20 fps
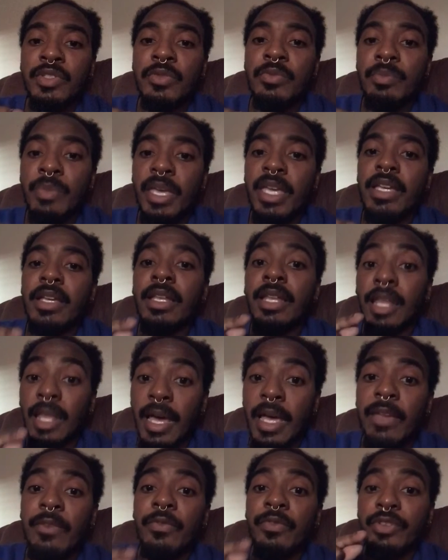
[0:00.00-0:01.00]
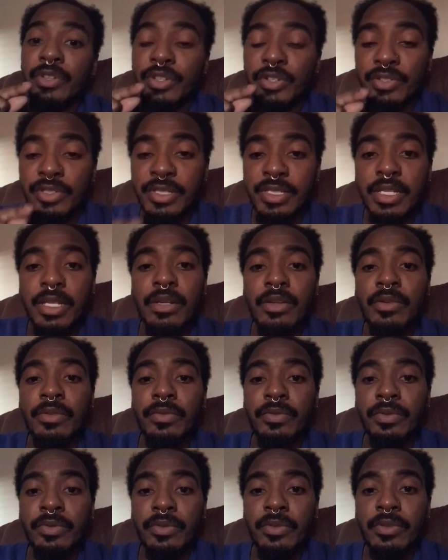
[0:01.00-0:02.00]
to make life for
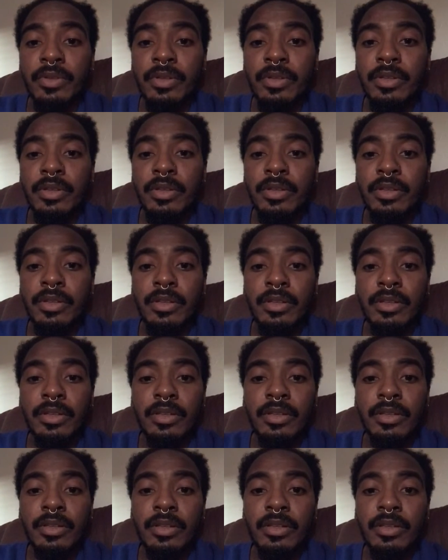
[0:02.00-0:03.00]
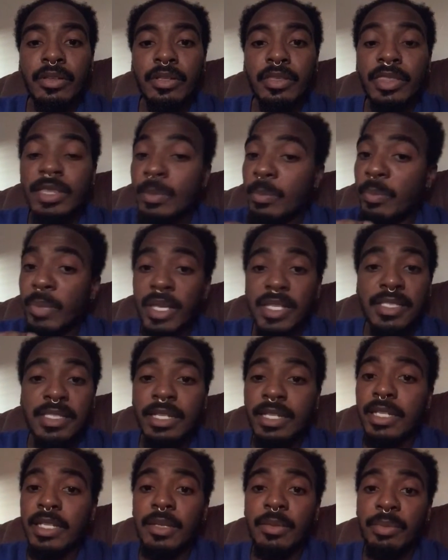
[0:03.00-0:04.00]
yourself the best
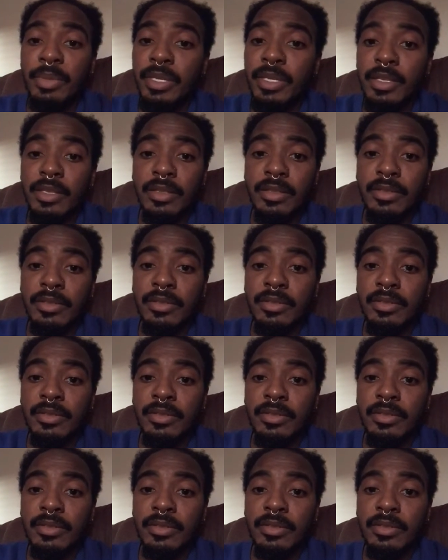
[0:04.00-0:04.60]
that it could be.